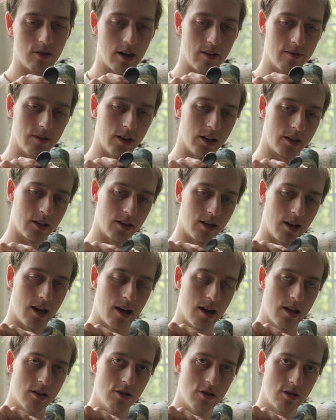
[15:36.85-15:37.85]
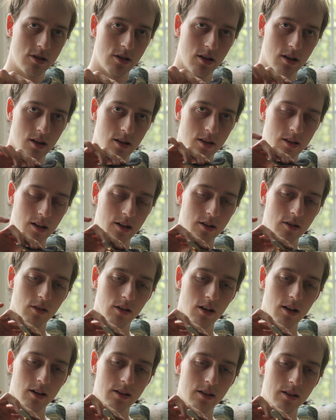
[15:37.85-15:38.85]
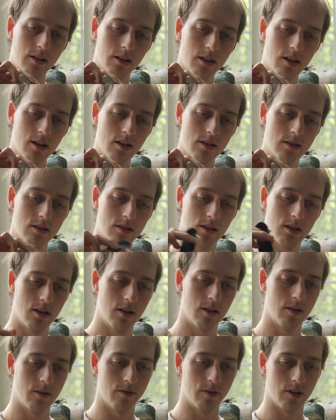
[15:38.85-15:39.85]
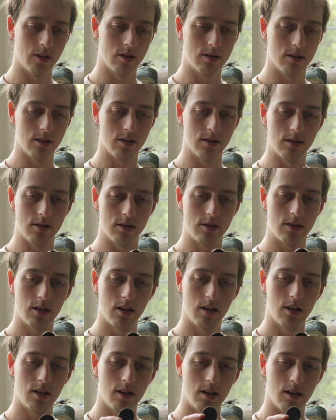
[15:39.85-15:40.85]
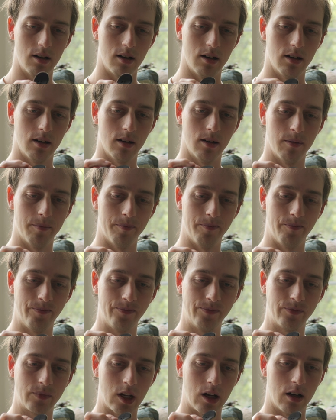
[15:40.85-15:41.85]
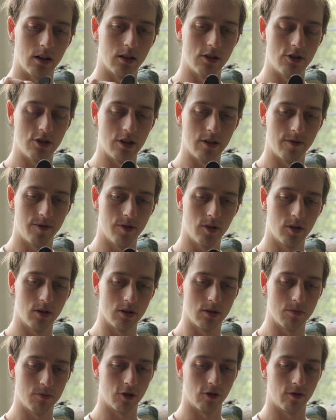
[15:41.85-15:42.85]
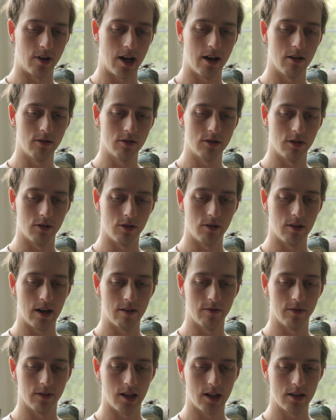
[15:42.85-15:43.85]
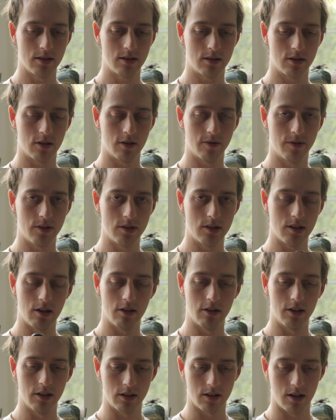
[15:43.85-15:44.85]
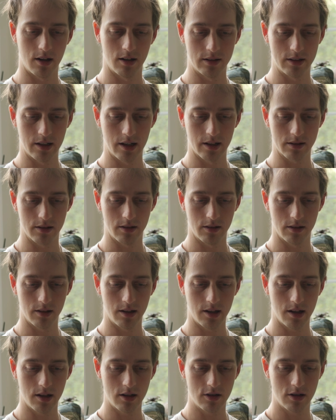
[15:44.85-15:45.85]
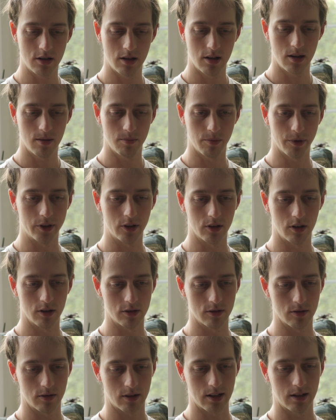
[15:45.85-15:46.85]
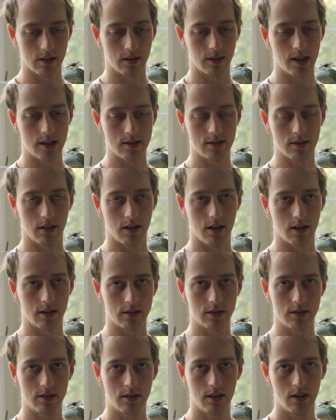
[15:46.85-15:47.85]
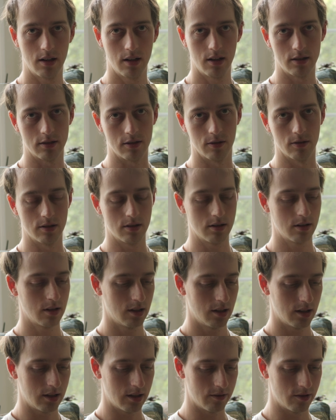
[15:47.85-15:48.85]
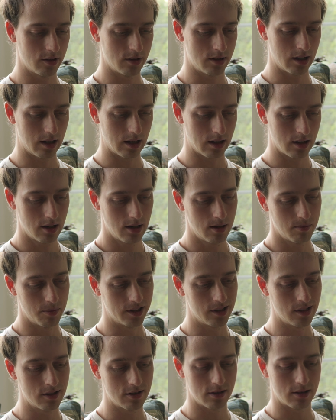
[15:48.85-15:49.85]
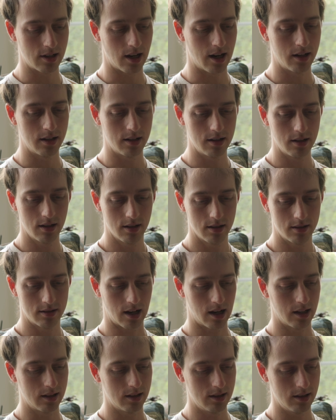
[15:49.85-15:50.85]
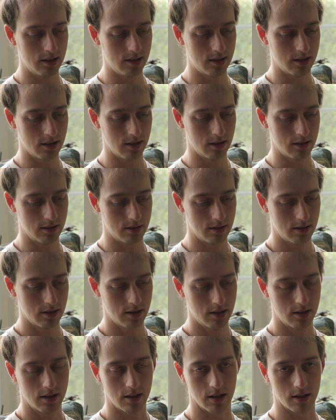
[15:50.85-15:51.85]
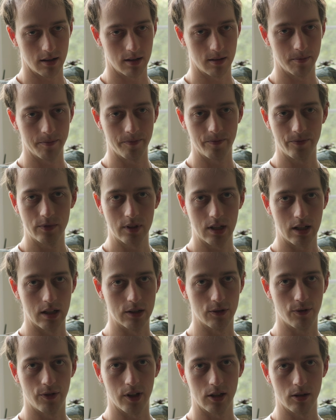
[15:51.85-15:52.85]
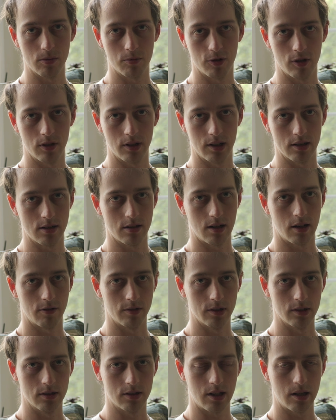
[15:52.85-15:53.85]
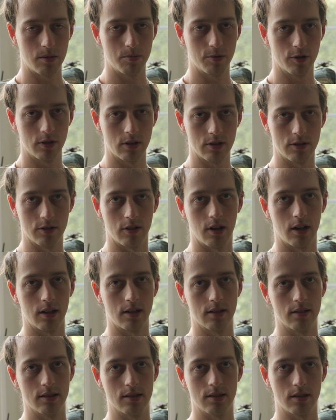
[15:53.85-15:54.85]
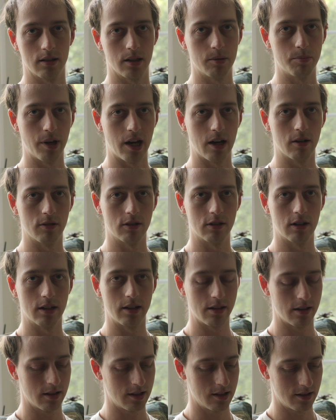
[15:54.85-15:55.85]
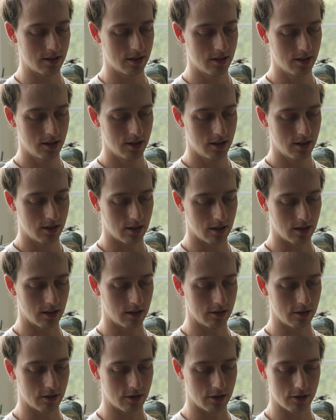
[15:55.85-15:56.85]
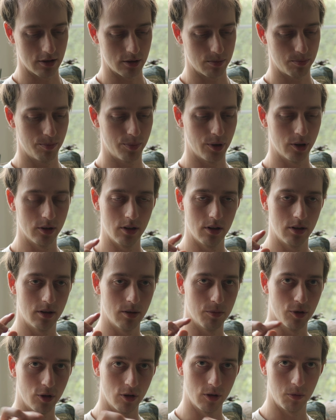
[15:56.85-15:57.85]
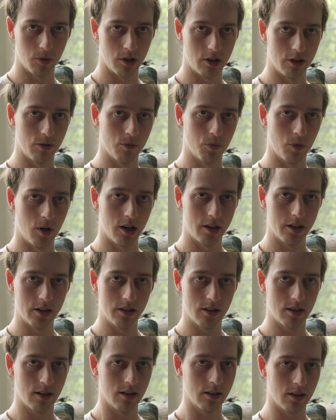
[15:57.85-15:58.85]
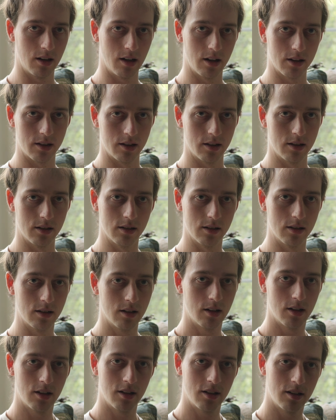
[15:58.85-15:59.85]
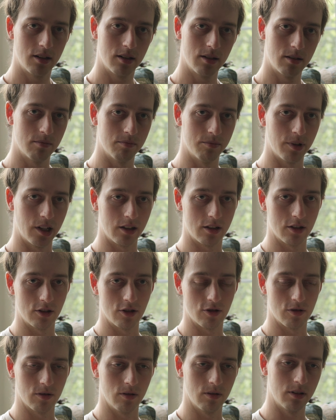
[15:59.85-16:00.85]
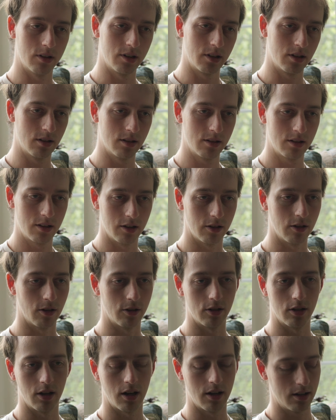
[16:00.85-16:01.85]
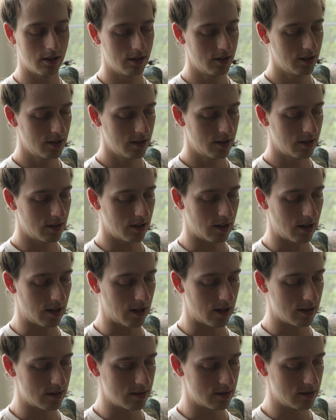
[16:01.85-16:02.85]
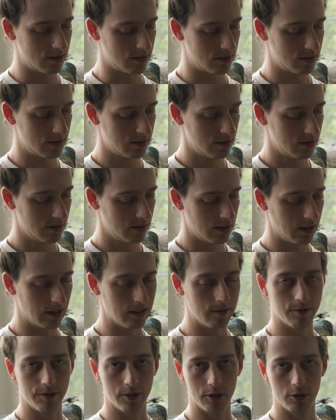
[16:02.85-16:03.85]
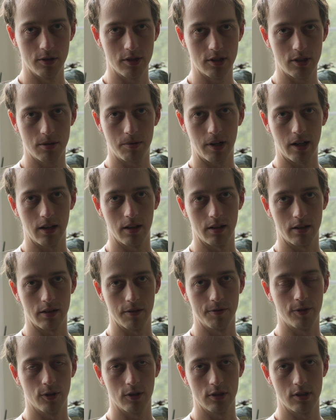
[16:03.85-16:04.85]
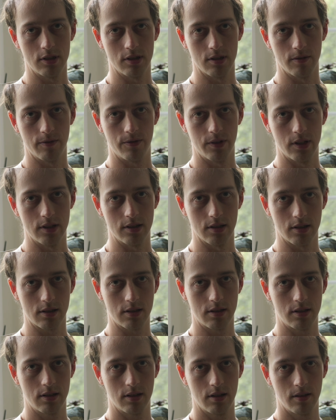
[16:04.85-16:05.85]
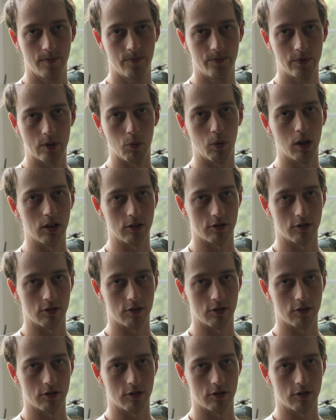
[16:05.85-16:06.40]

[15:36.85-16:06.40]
have like an edge that you're locking against versus on a G4 it's more round, so you have less surface area contacting on the edge, but you're also kind of less locked. So it's give or take. But these are tiny details. It's fingerboarding, it's not real skateboarding, so you're not going to slip out or anything. You can just put the board where you want it and lock in by controlling, you're not as influenced by like the forces of physics while